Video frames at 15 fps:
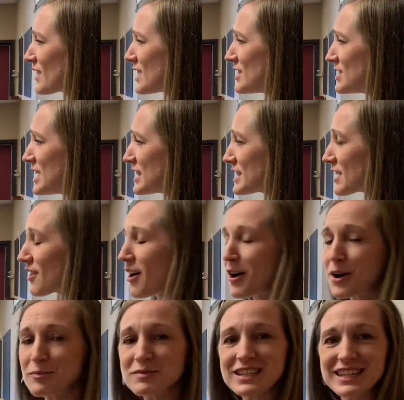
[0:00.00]
She has a
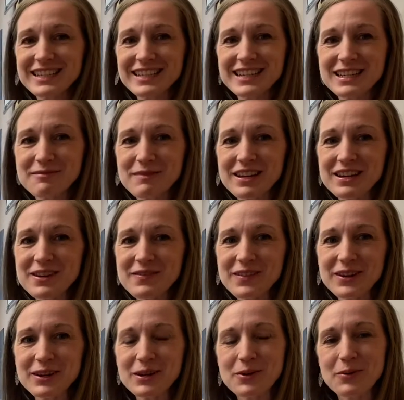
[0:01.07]
calm teaching demeanor,
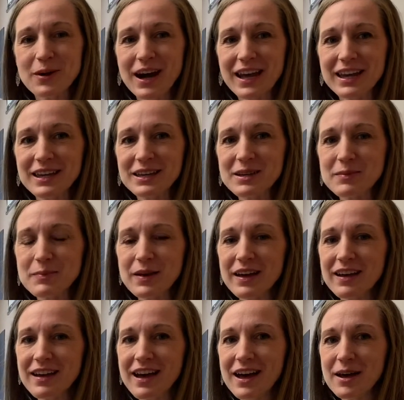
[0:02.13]
very quiet,
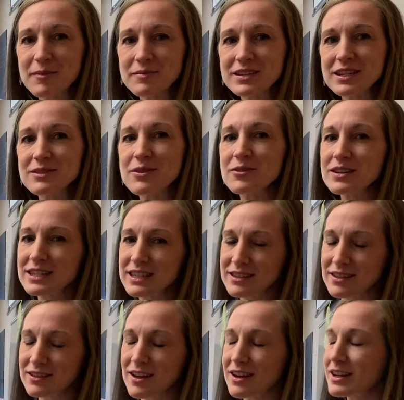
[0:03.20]
but she notices a
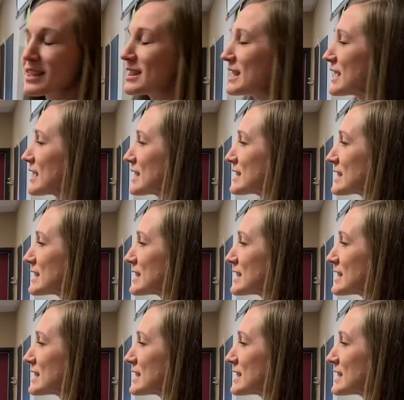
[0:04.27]
lot of things.